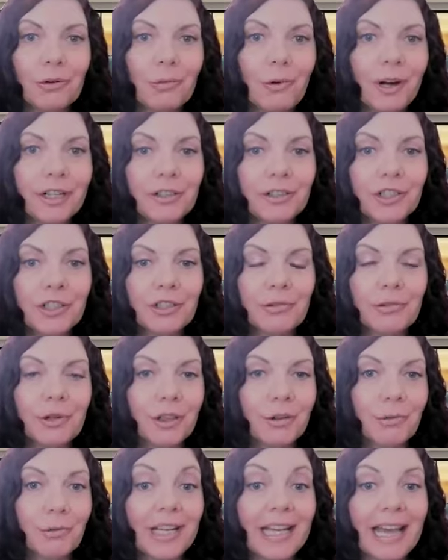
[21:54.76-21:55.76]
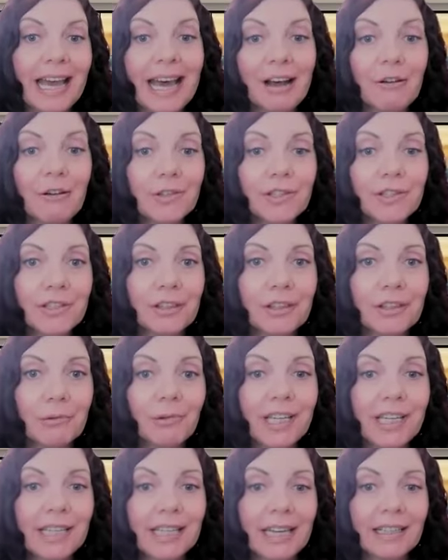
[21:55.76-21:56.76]
you know, one or two or three hours
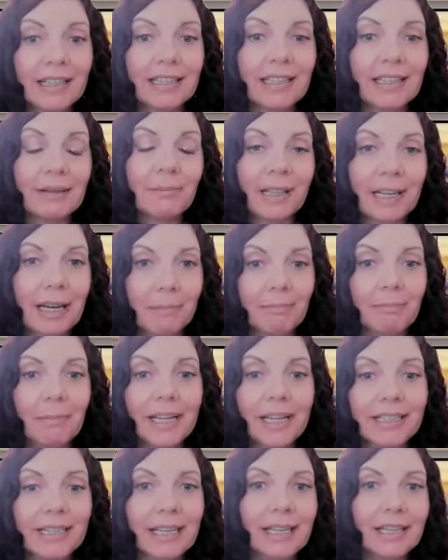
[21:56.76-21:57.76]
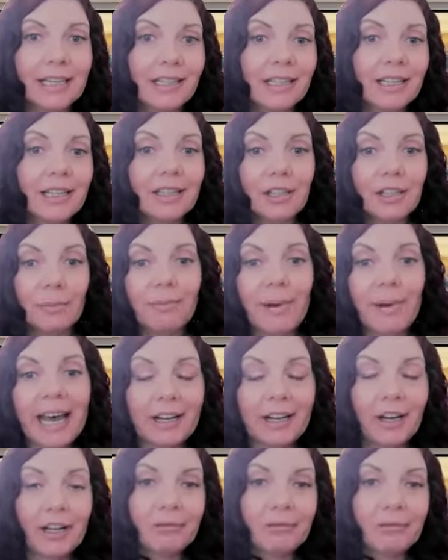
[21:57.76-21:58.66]
on the weekend, and then come Monday, they're